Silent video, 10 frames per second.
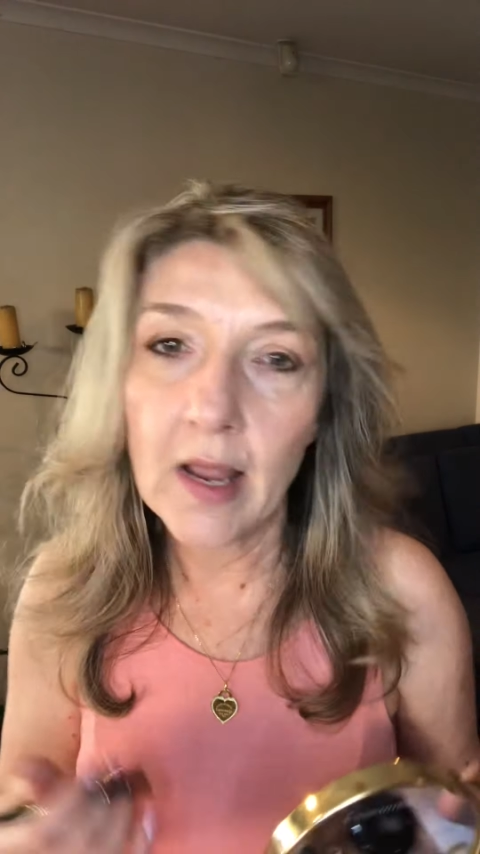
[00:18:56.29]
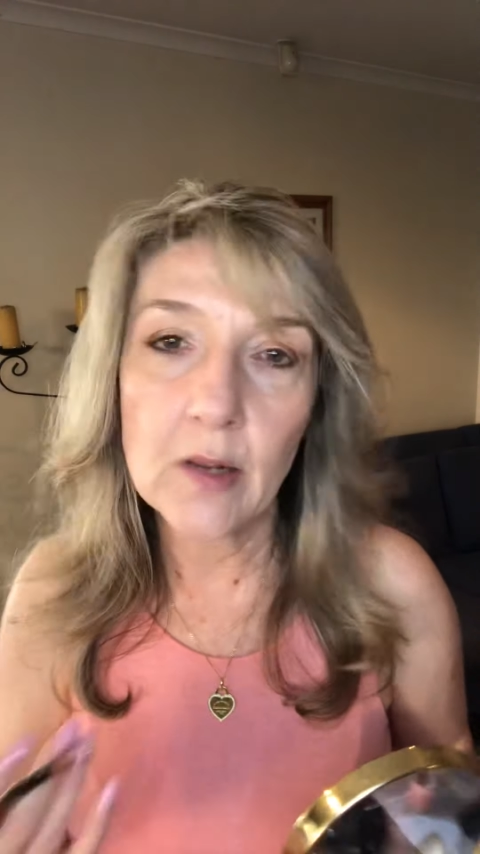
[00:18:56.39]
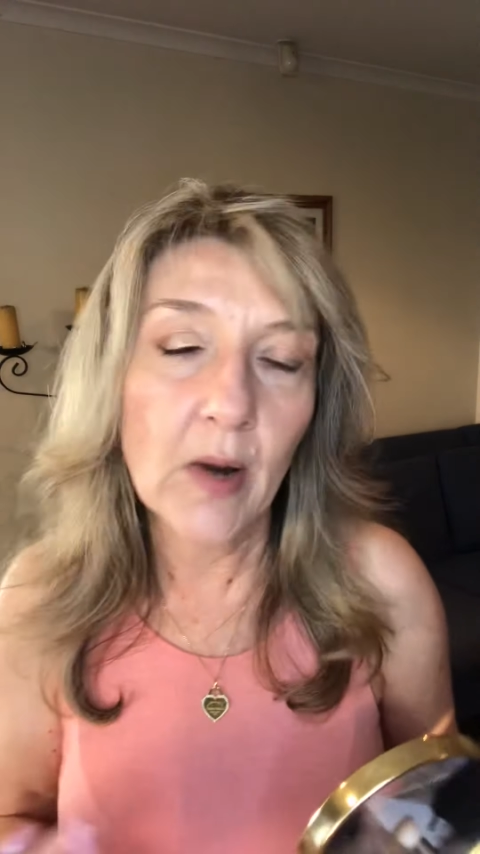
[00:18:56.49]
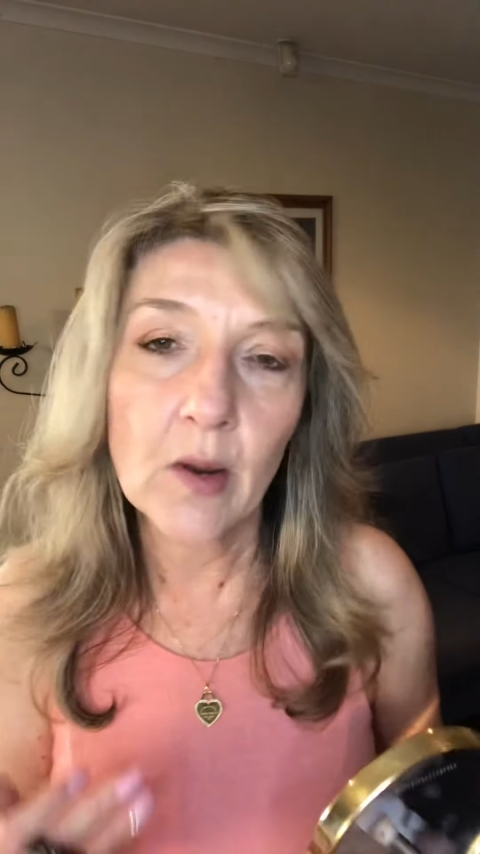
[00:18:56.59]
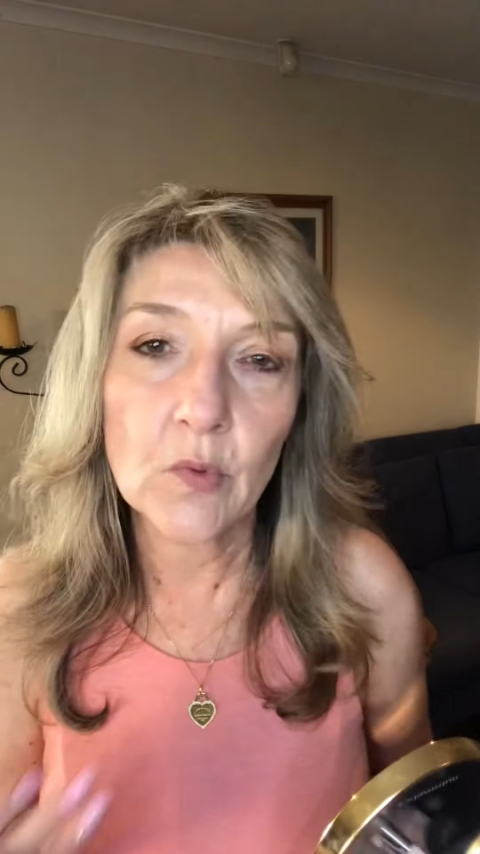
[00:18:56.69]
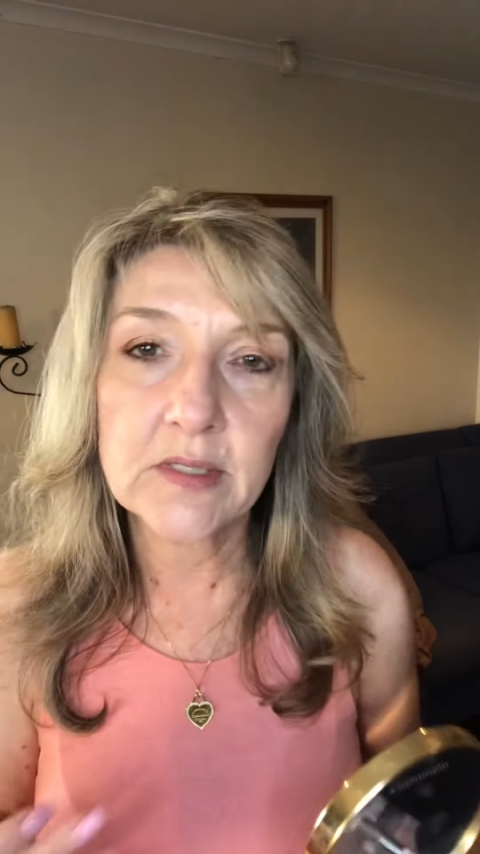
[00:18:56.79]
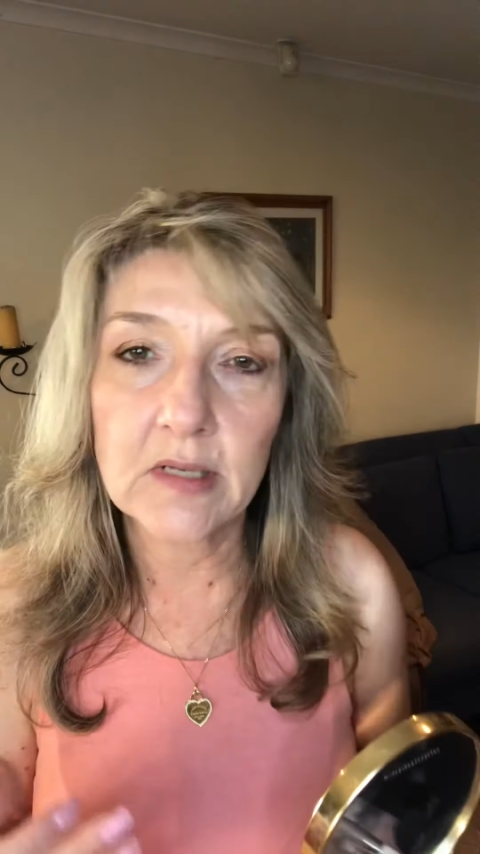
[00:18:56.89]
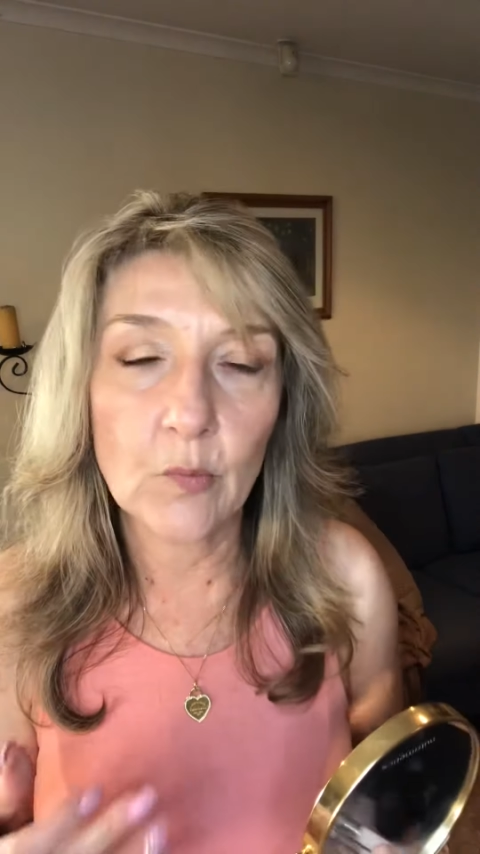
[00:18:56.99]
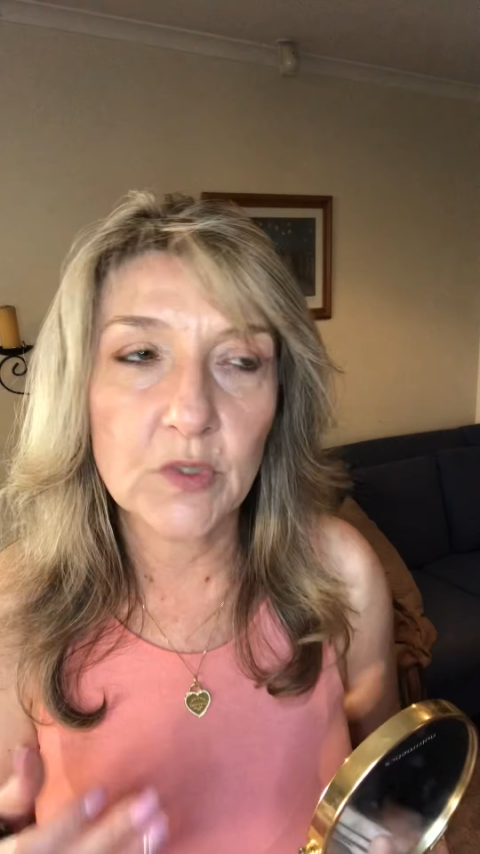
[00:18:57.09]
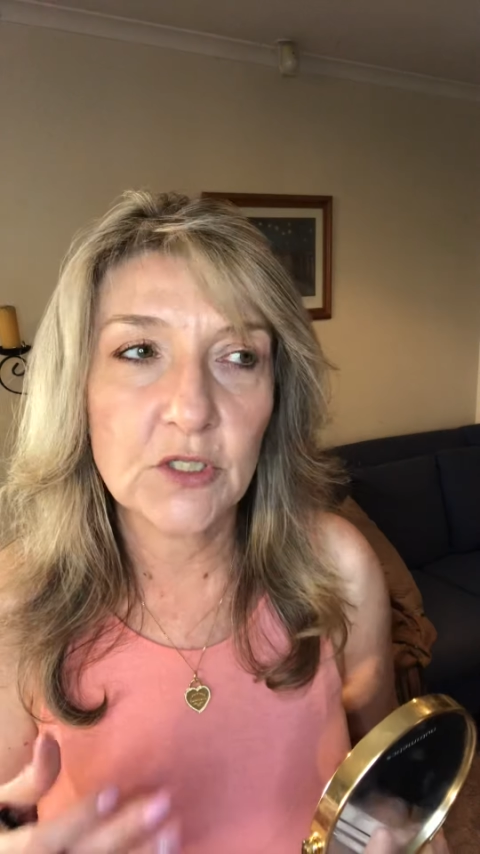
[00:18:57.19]
Anyway, it
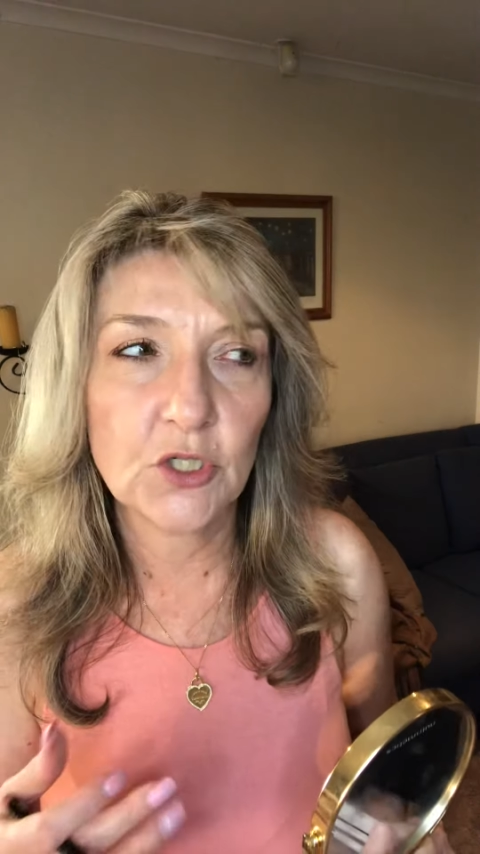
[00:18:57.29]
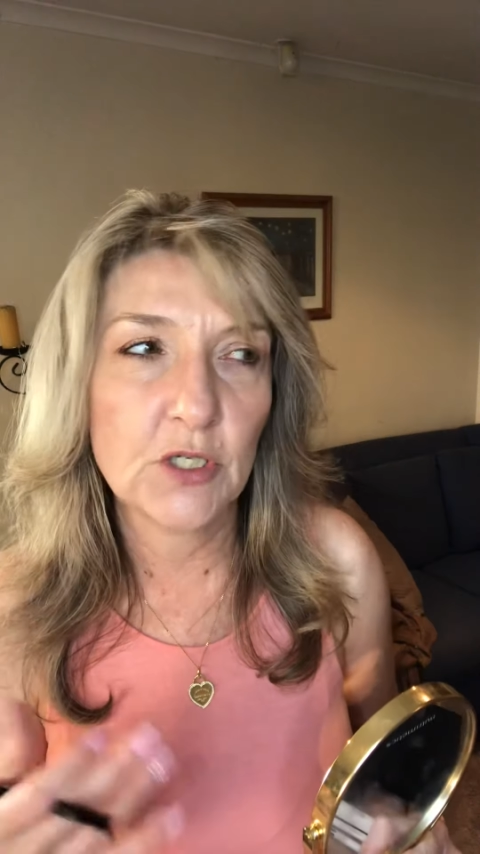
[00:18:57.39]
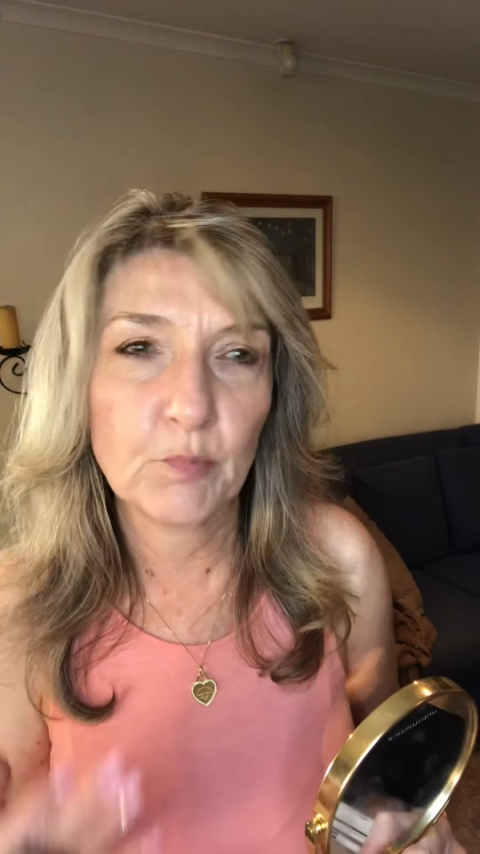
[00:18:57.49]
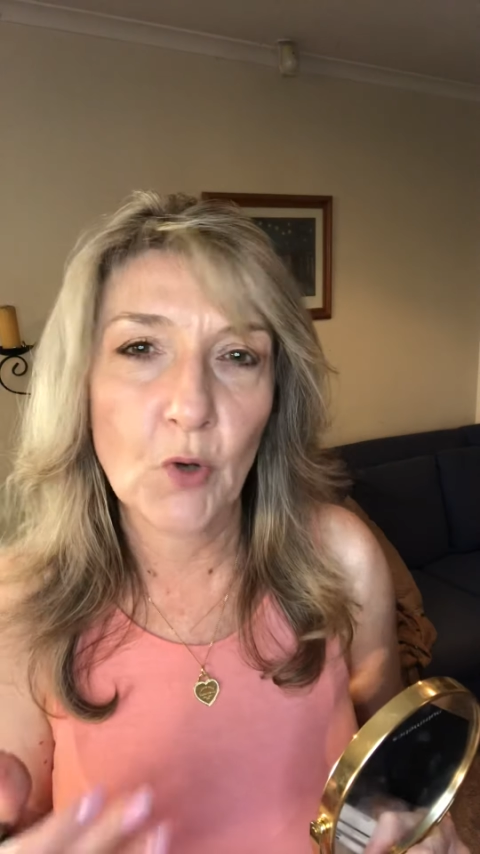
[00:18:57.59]
was just